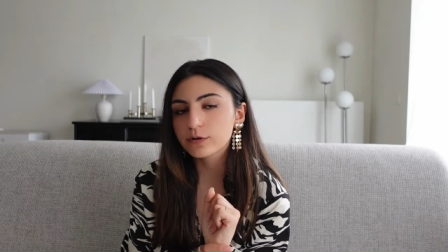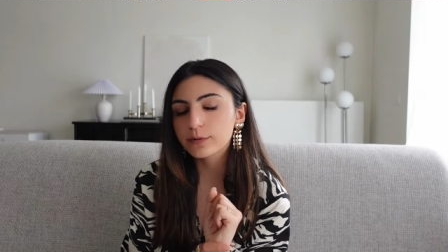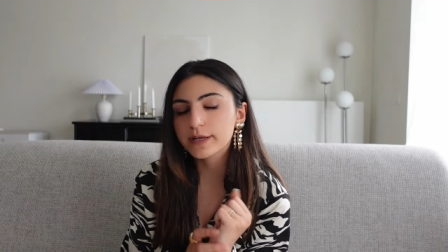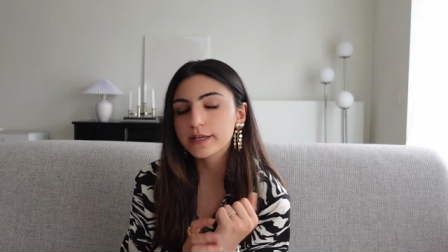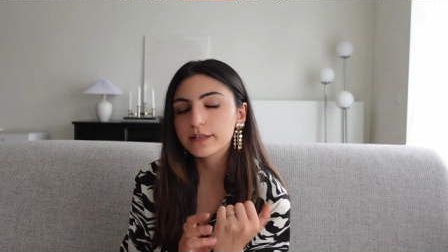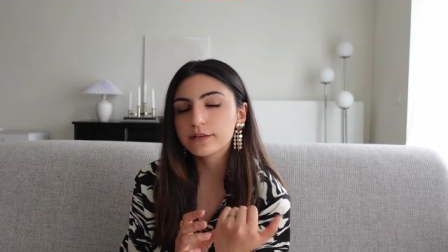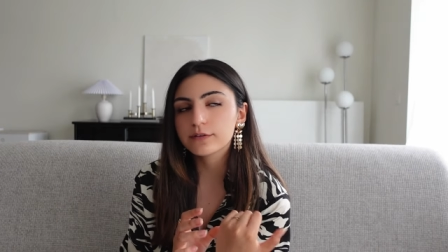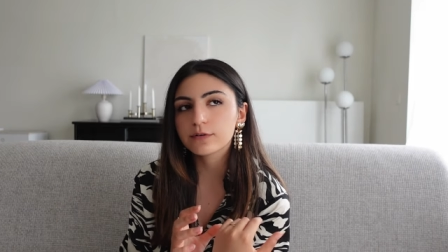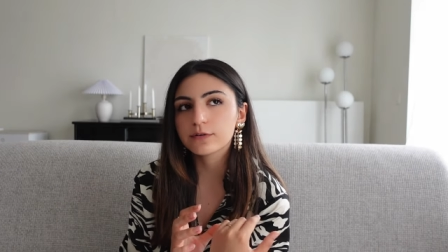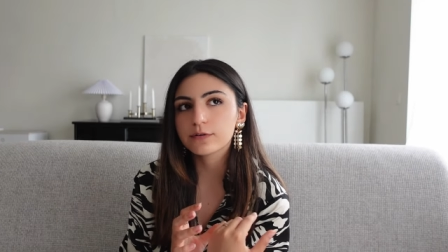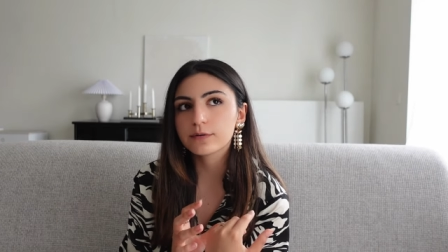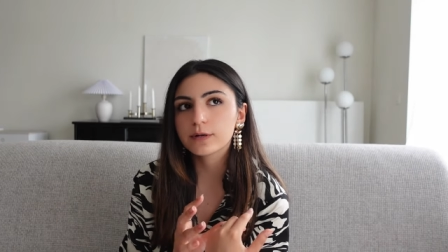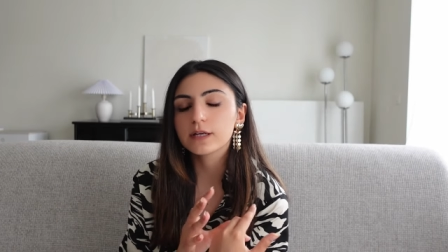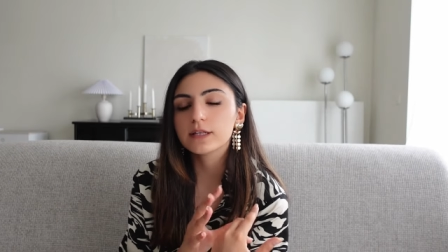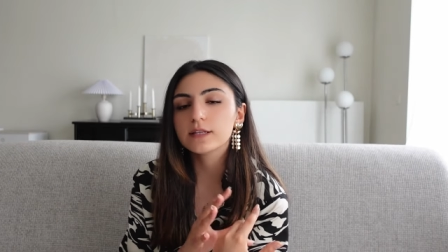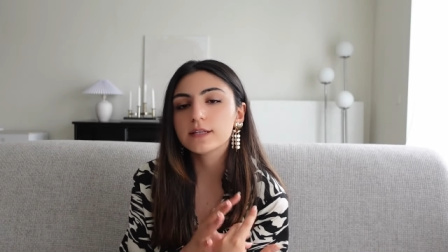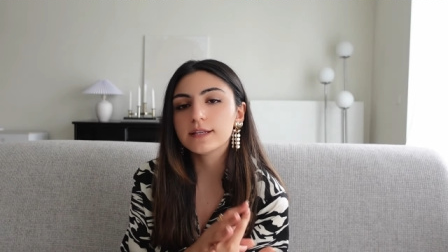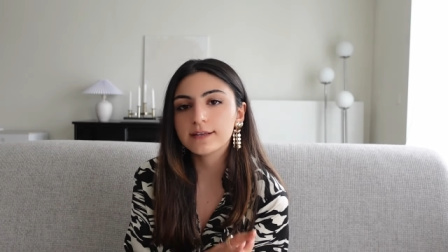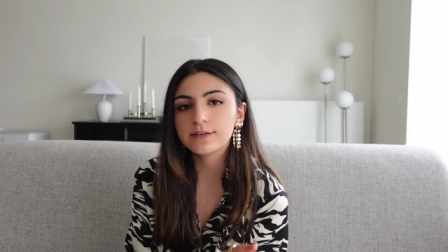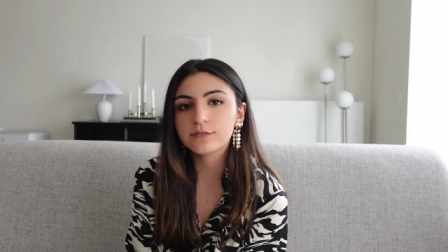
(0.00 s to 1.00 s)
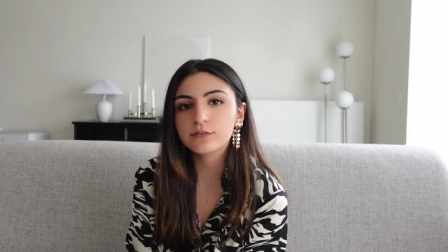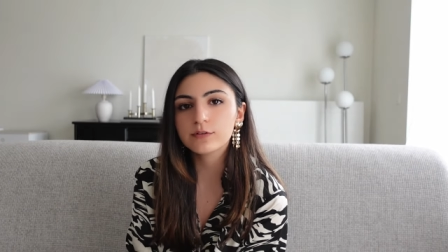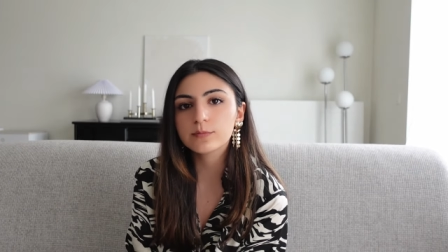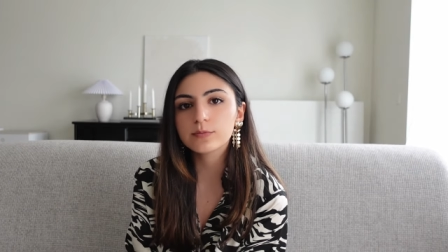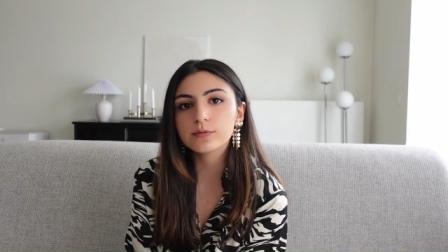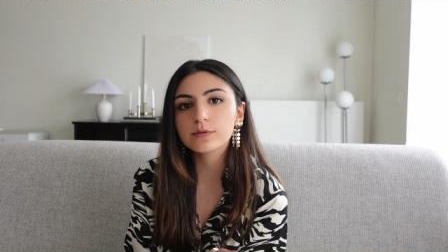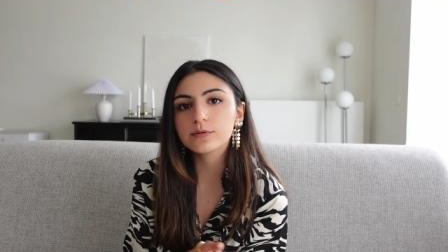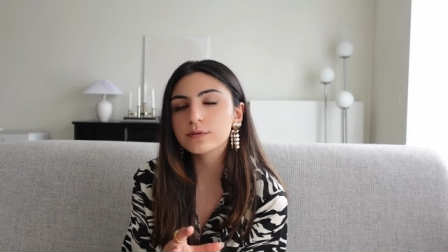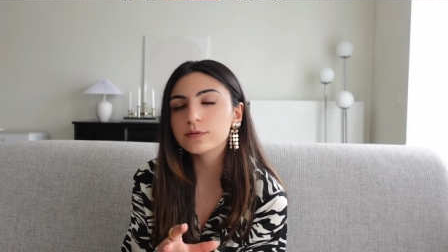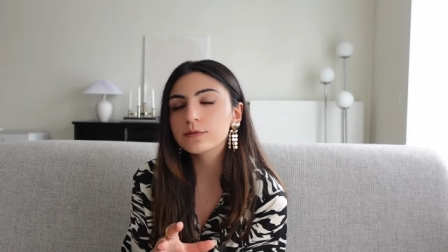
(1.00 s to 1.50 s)
red or a navy
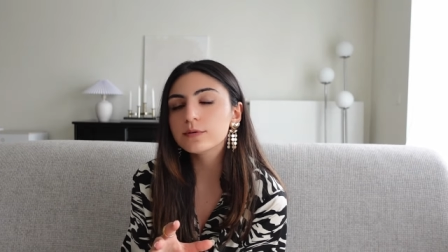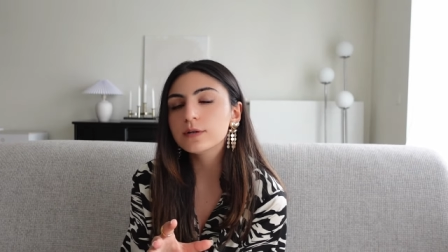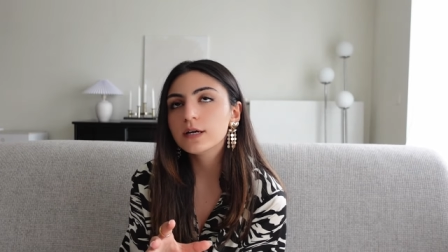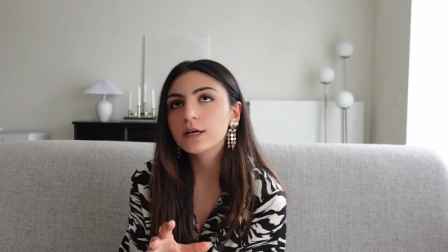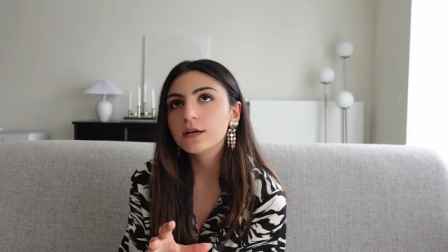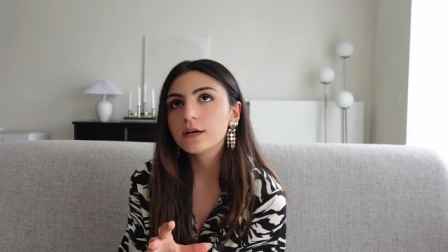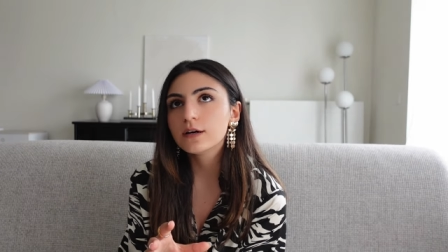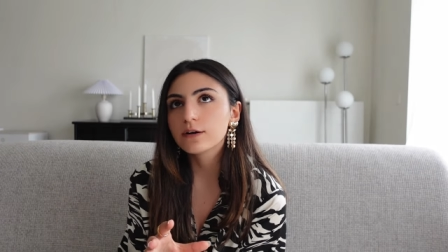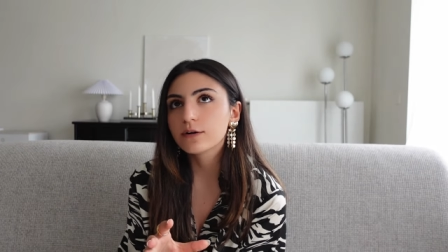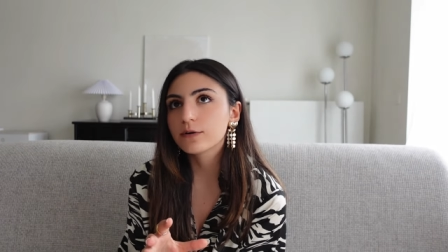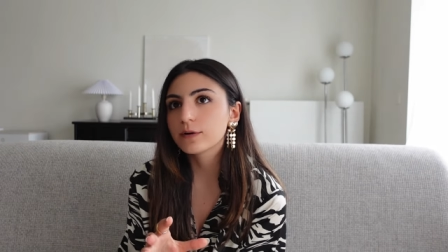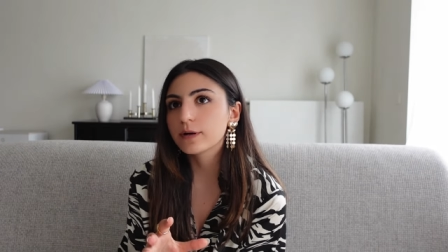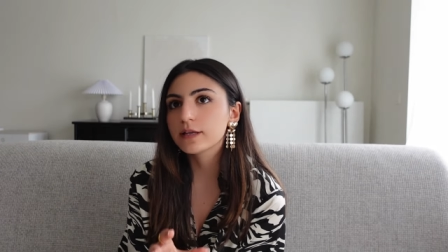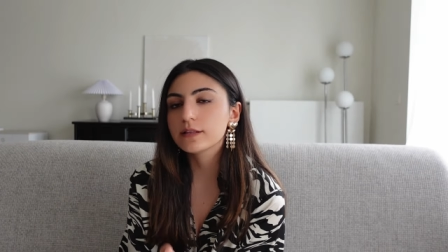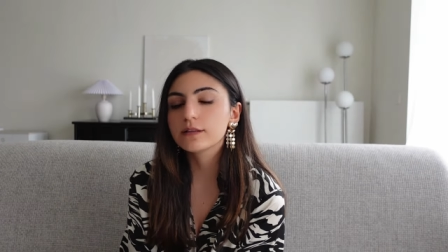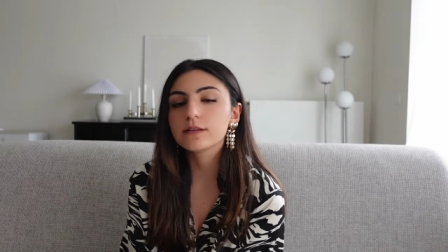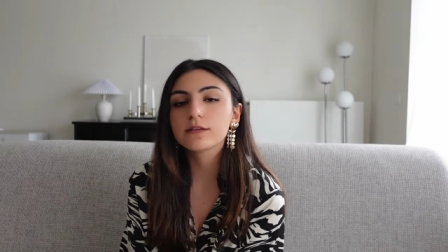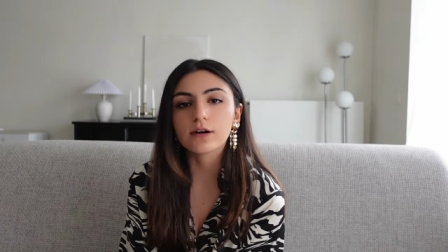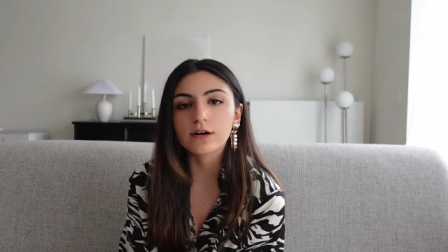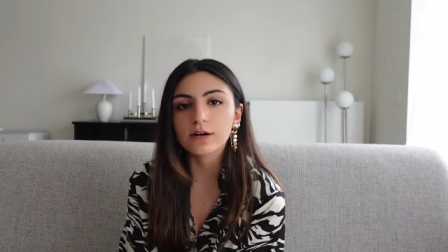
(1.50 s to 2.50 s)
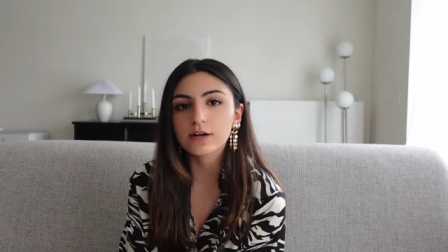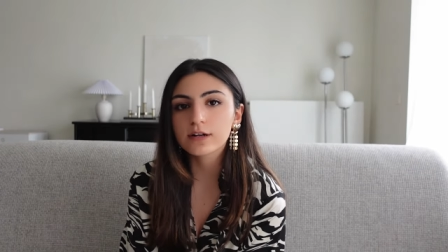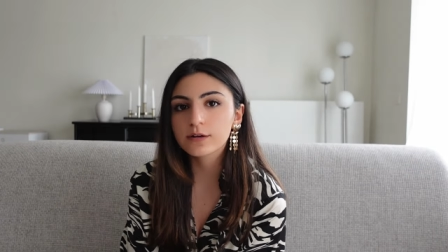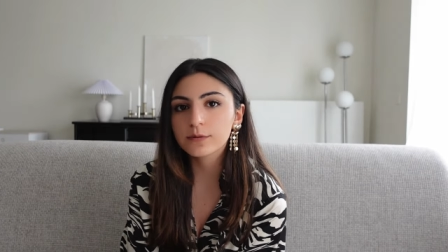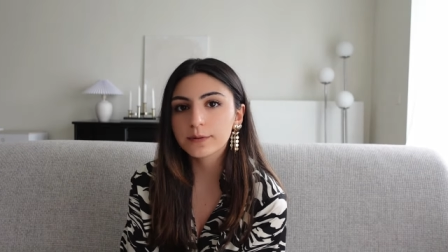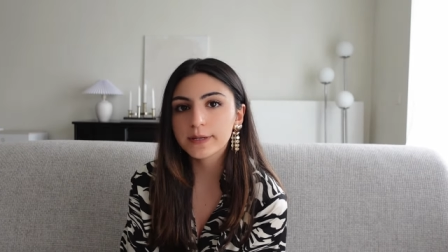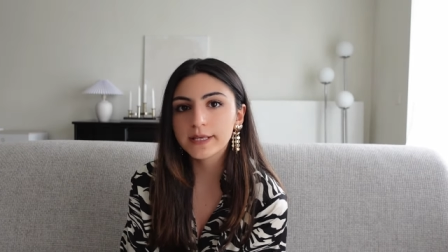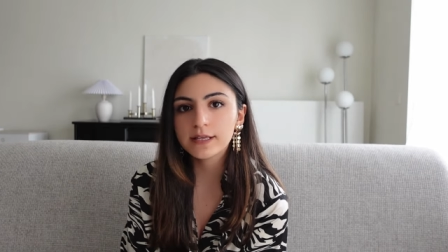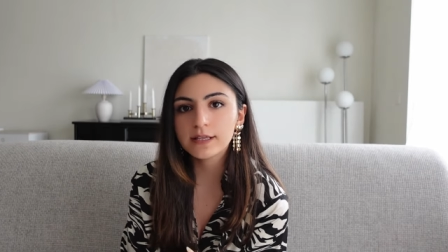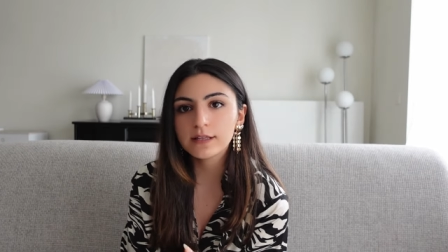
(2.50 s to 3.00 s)
blue or a dark
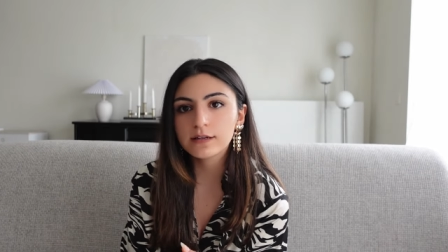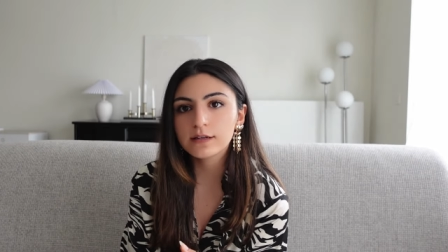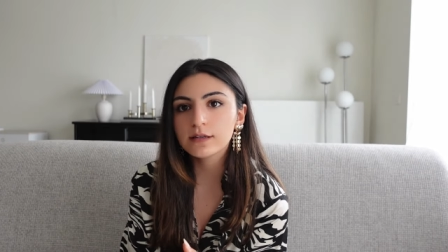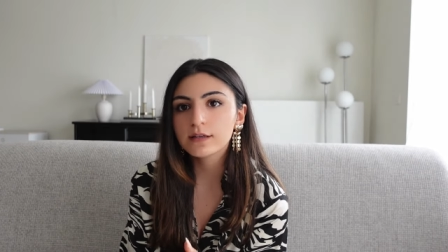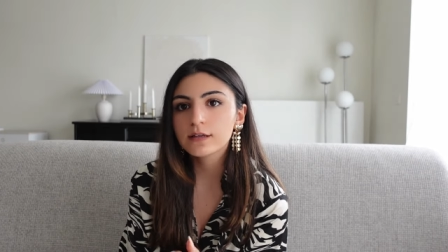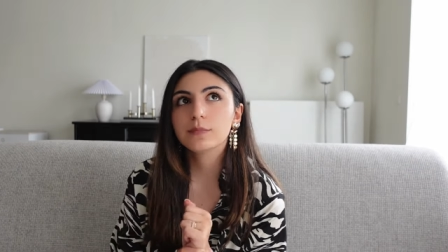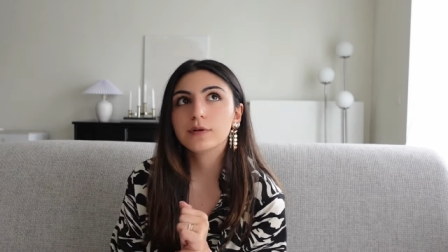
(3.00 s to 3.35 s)
green.